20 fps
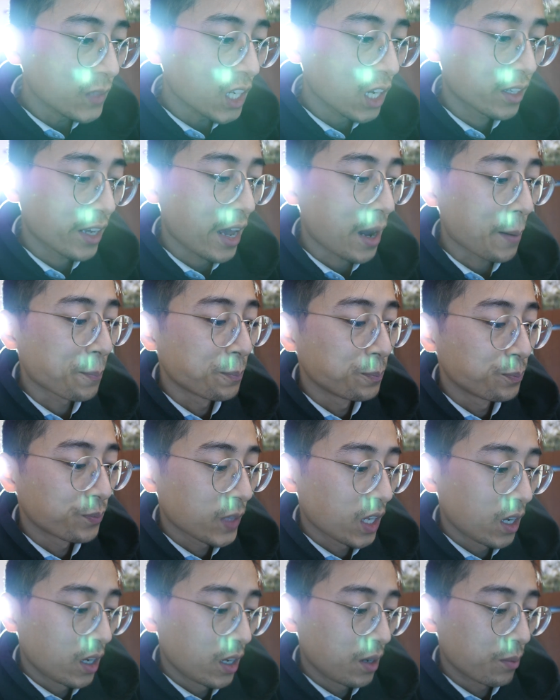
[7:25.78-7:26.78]
Yeah,
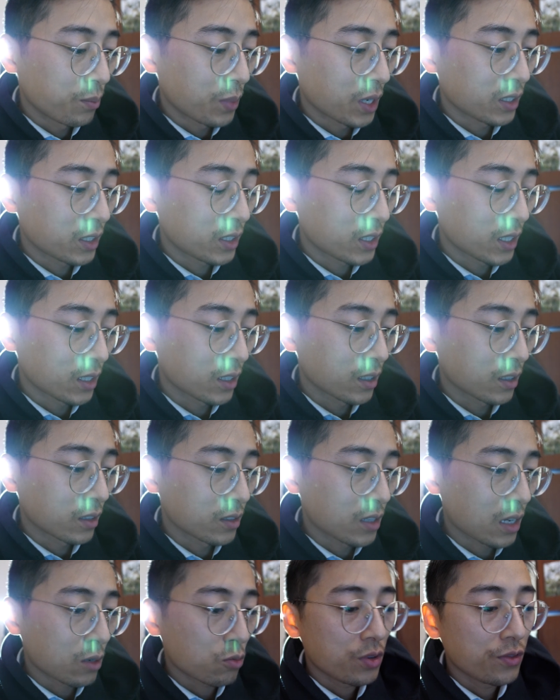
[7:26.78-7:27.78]
but
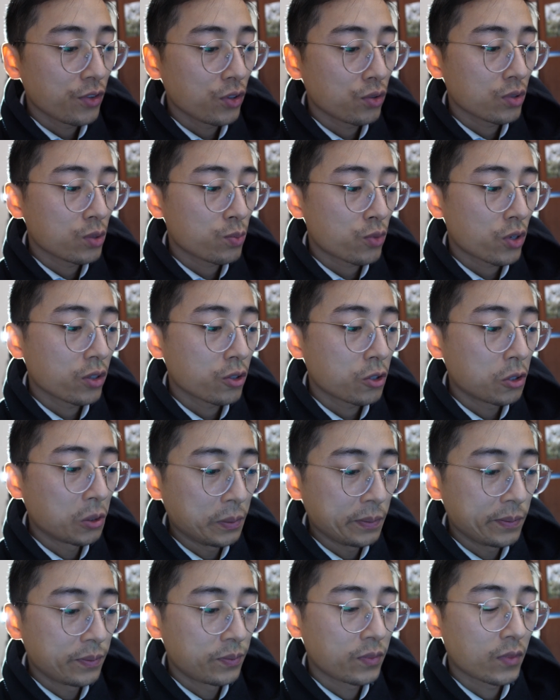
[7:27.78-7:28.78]
that review was pretty
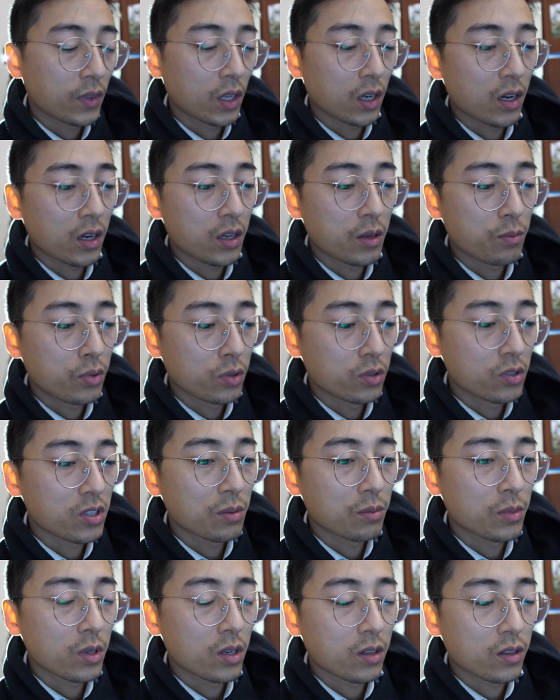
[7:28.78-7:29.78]
cool. I put
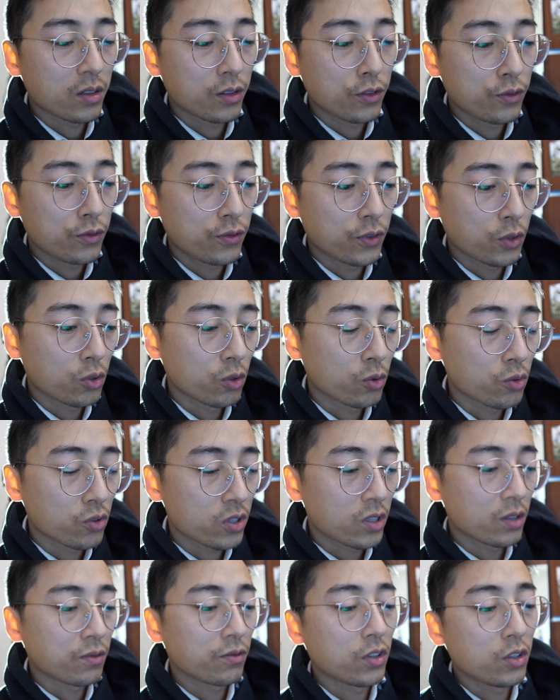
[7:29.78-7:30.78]
some
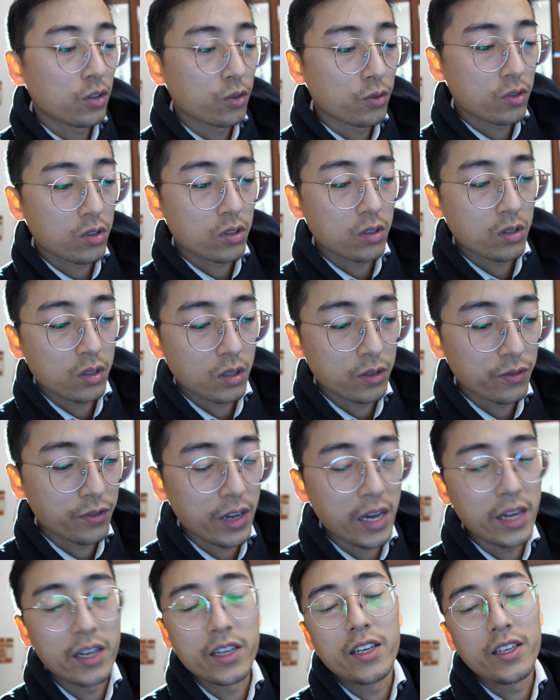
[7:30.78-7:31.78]
photos and videos of
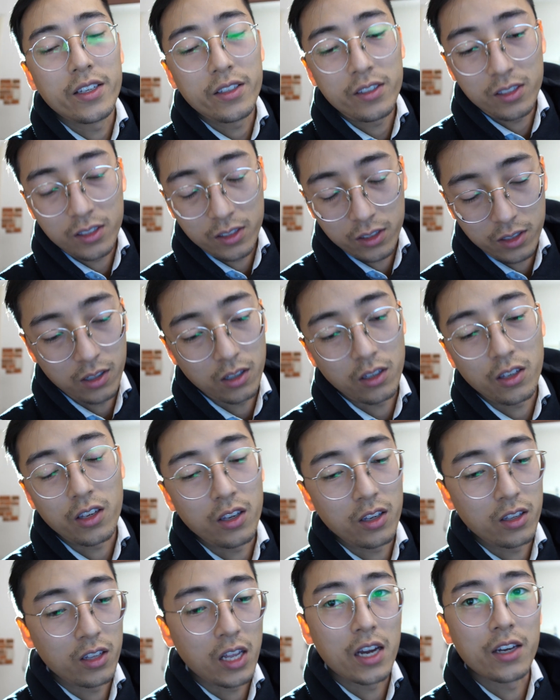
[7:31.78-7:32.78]
Venice.
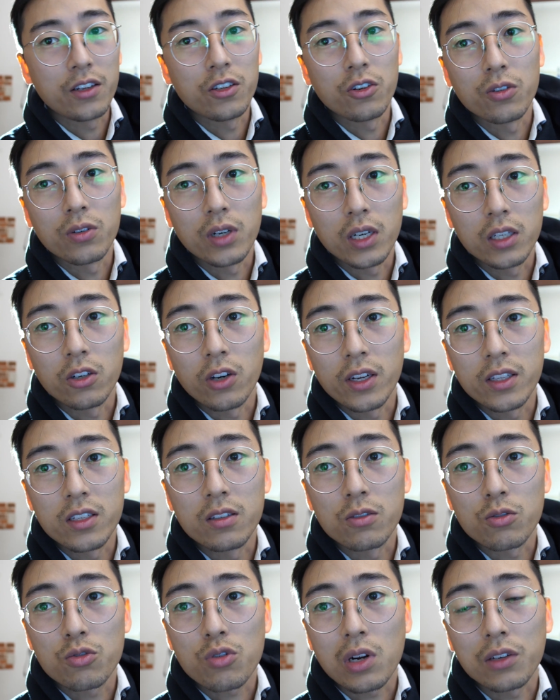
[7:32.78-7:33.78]
Again, I know I
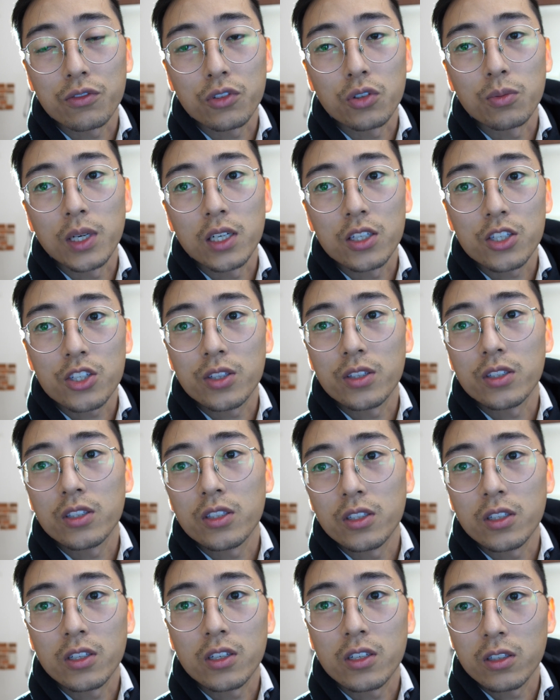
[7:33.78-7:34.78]
didn't travel much this
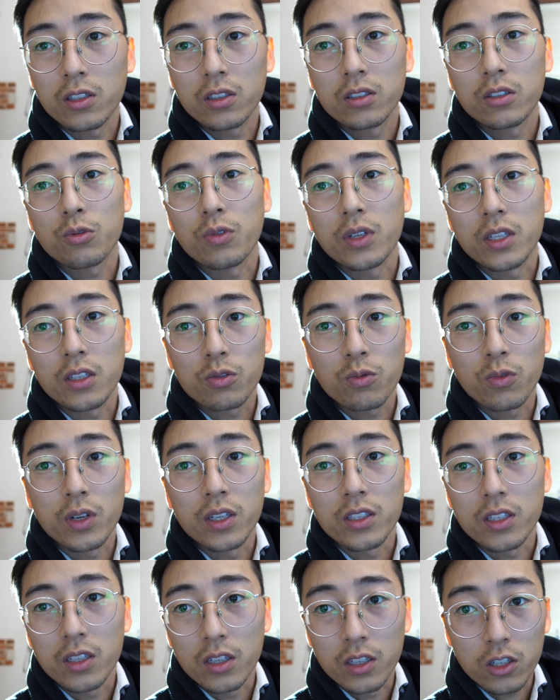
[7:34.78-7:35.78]
year,
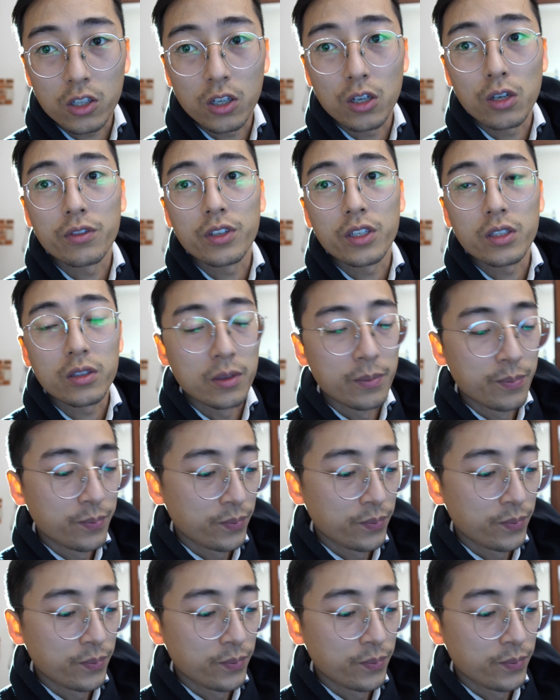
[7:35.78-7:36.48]
2020 COVID,